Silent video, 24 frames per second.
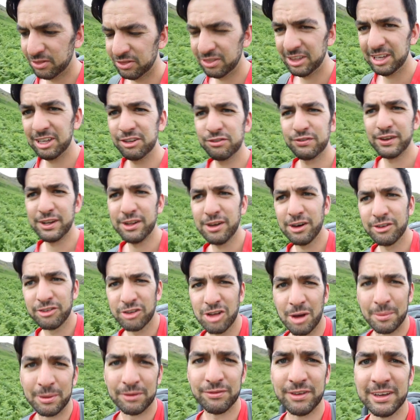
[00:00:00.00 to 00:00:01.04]
These videos have
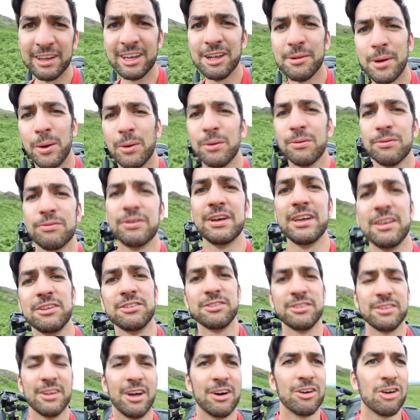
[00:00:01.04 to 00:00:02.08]
got me thinking about
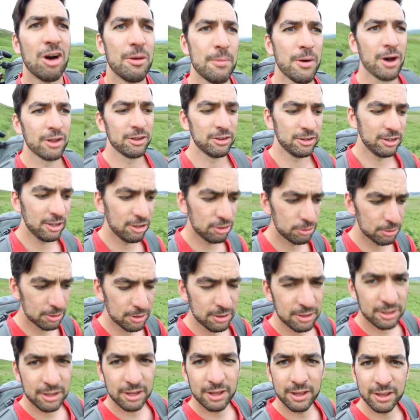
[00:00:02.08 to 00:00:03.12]
things a lot more than
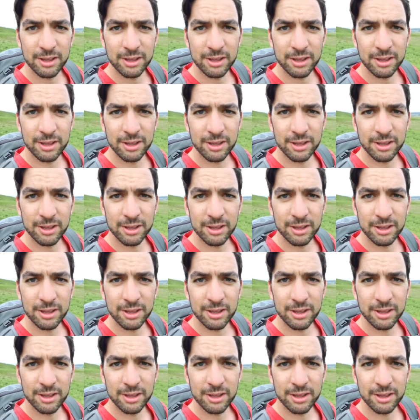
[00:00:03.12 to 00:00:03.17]
usual.